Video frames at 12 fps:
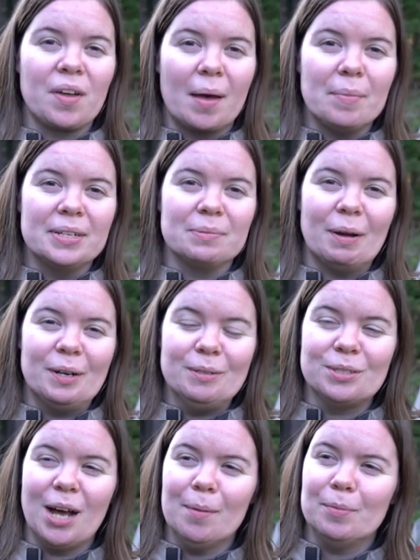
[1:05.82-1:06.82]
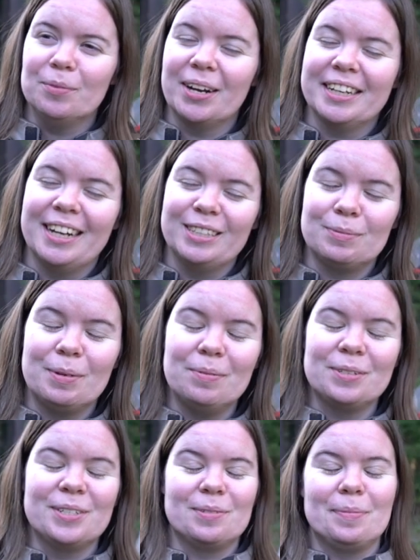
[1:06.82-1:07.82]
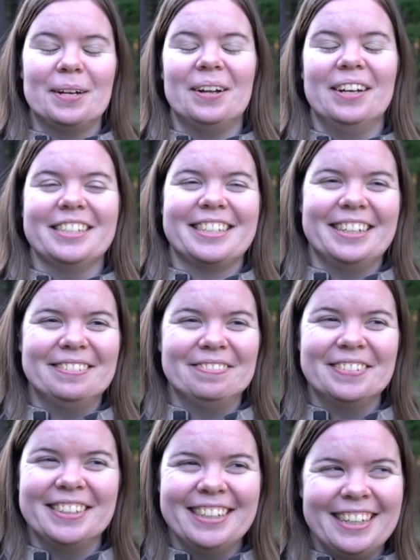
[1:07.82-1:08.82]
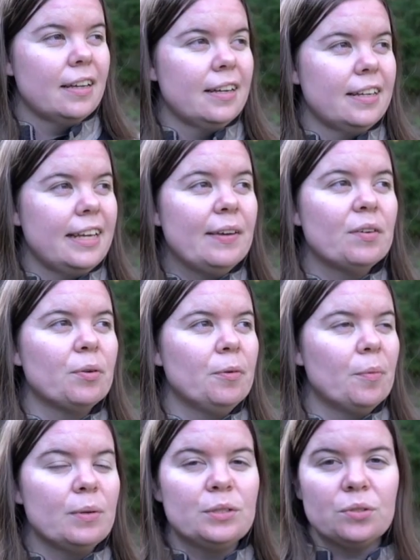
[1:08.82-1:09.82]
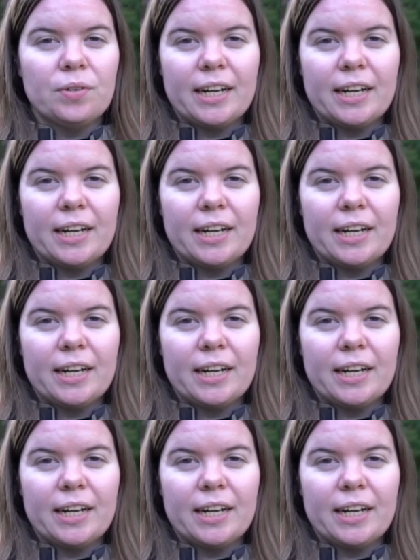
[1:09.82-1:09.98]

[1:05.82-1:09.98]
who come into my new job and recognize me, which has been awesome. Even when people do